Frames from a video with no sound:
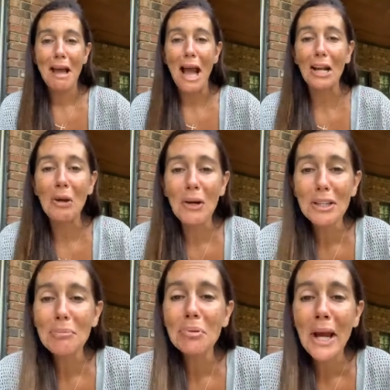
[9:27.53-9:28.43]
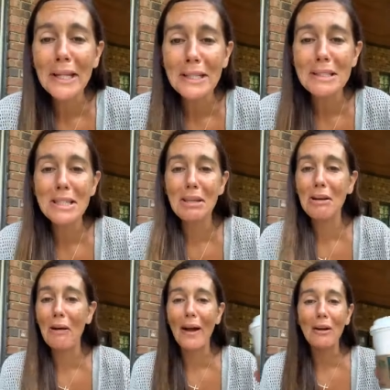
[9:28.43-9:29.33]
I caught the pregnancy,
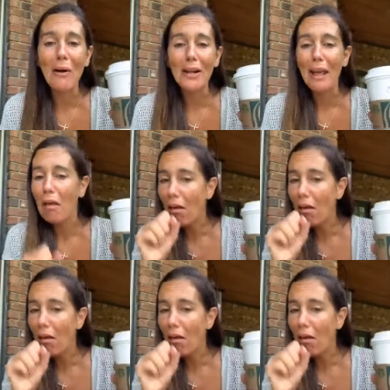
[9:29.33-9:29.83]
girl. I caught it.